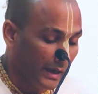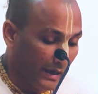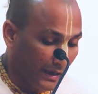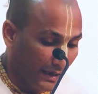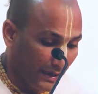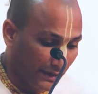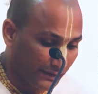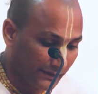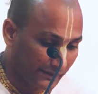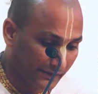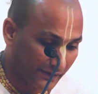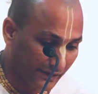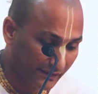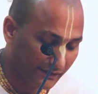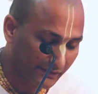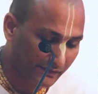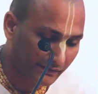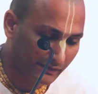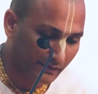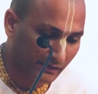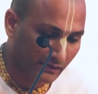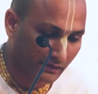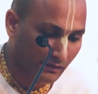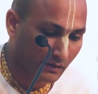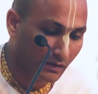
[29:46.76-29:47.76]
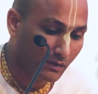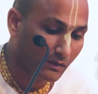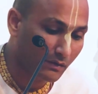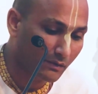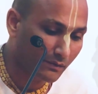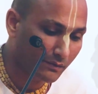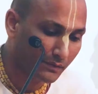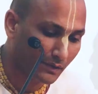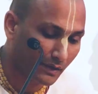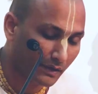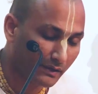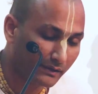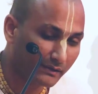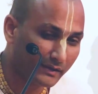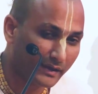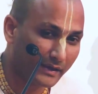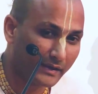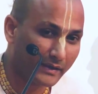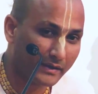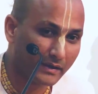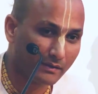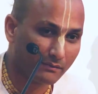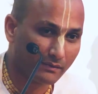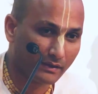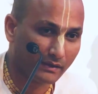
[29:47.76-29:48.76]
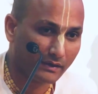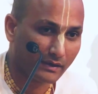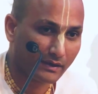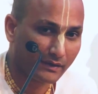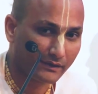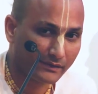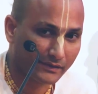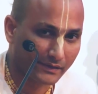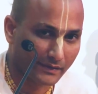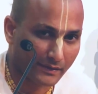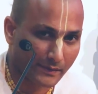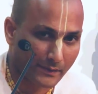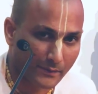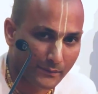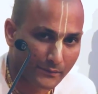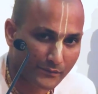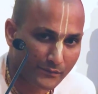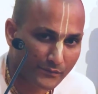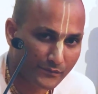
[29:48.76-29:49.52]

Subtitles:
And this false identification,